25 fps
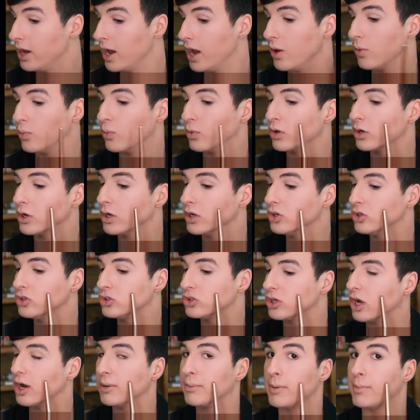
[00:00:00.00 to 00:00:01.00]
And we're gonna
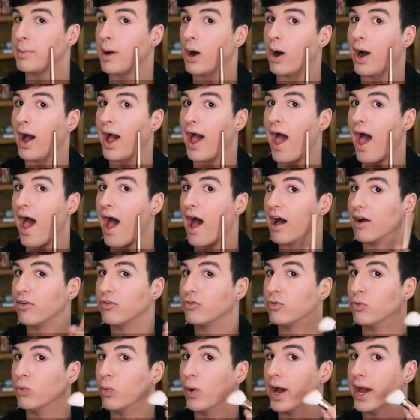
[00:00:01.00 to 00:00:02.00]
stop about
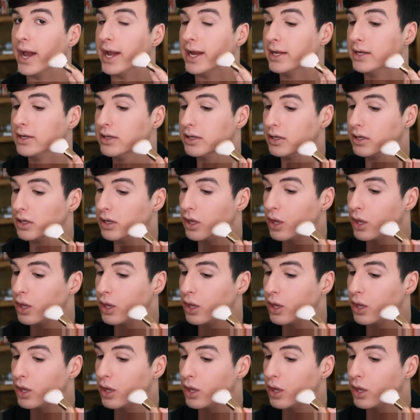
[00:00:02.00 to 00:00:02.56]
halfway.